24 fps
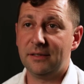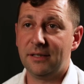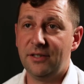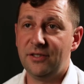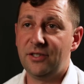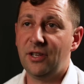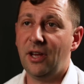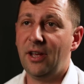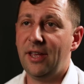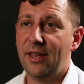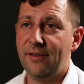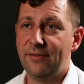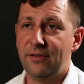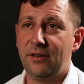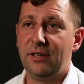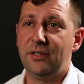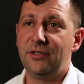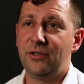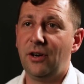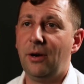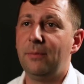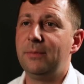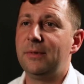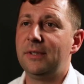So every
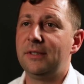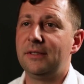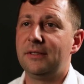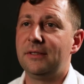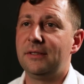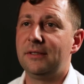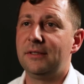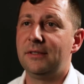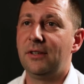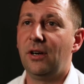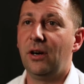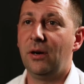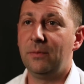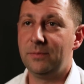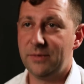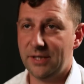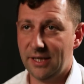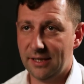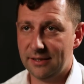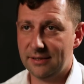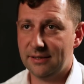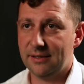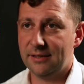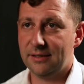dropped
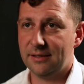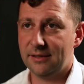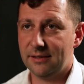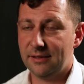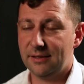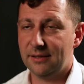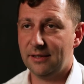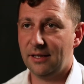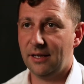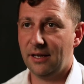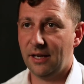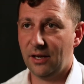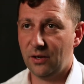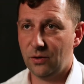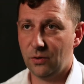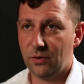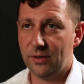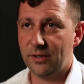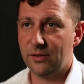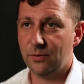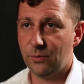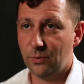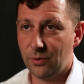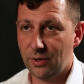object,
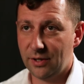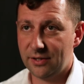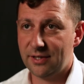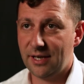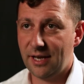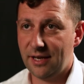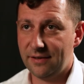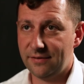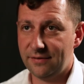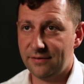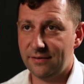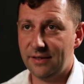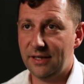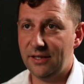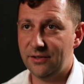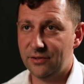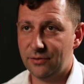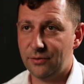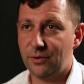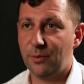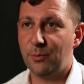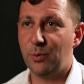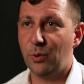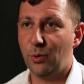according to WorkSafe, is a
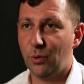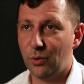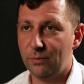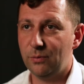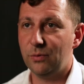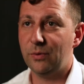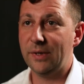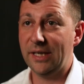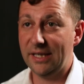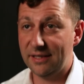reportable